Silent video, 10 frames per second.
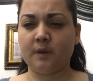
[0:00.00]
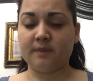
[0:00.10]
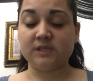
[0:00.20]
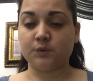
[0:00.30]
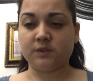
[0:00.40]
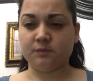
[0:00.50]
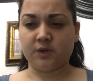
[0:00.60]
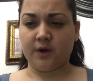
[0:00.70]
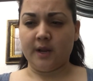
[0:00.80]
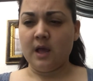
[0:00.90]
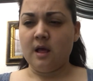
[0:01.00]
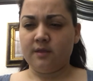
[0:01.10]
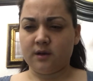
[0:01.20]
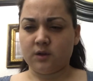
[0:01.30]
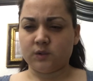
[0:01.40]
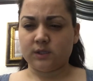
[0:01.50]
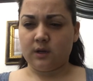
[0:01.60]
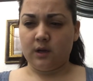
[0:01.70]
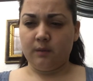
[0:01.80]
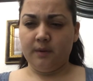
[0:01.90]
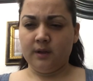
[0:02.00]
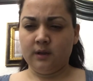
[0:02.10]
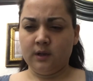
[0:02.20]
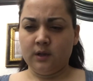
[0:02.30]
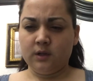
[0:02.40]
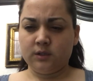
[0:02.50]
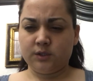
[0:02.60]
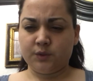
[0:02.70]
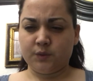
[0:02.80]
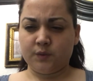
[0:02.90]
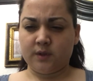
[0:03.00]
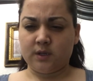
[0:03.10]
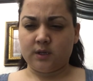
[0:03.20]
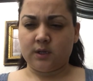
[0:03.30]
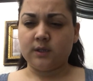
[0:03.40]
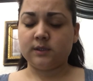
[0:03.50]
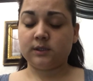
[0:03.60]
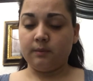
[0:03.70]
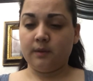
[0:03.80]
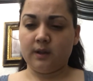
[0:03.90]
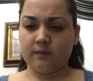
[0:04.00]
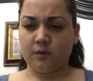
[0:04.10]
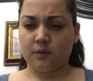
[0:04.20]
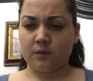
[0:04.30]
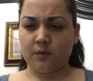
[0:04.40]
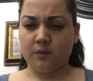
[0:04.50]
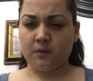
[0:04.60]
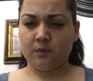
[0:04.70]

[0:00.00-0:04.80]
vessels, Then it goes up to the subclavicle